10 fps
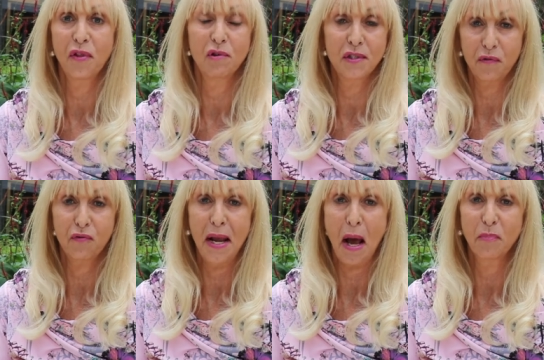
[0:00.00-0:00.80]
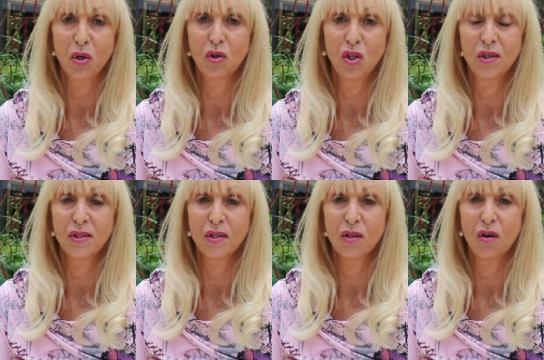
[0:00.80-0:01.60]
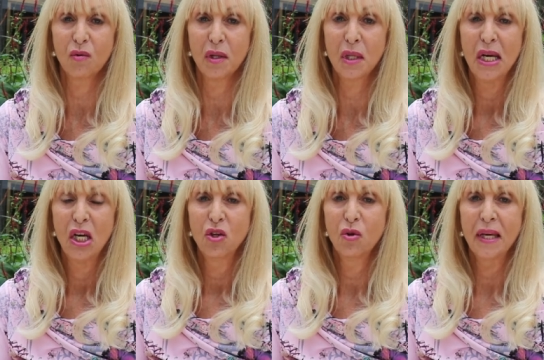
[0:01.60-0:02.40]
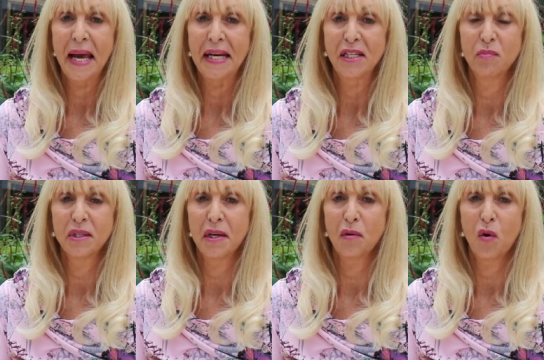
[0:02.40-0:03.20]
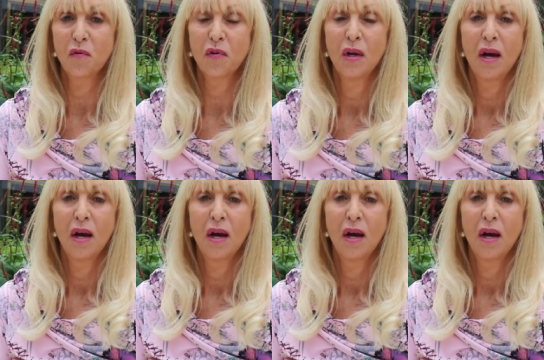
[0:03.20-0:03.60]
There is a free app you can use to start with. You can get 80% off.